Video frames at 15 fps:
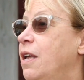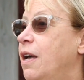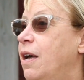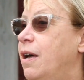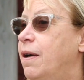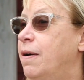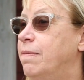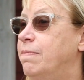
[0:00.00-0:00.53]

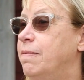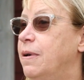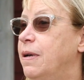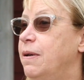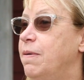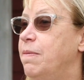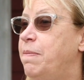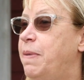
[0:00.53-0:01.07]
Um,
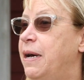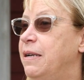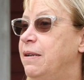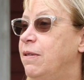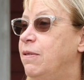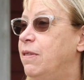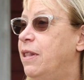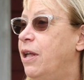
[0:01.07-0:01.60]
but
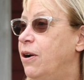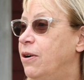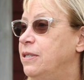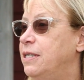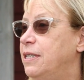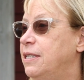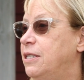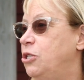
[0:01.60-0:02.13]

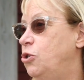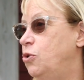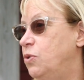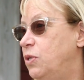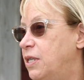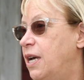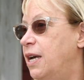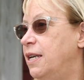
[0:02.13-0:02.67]
Lars has two
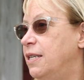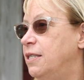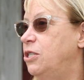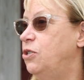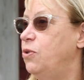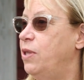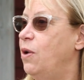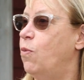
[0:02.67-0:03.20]
sons.
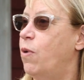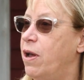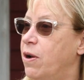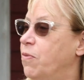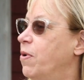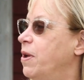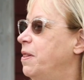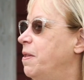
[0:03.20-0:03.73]
Do they want
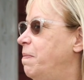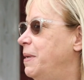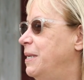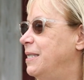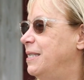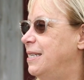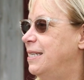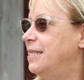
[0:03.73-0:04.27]
to run the
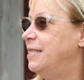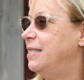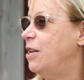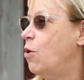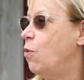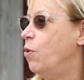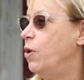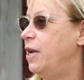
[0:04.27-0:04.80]
business? You
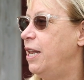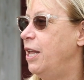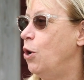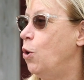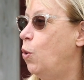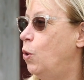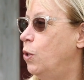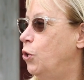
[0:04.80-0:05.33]
know, we're getting
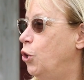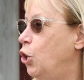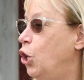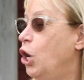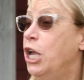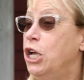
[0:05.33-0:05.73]
older.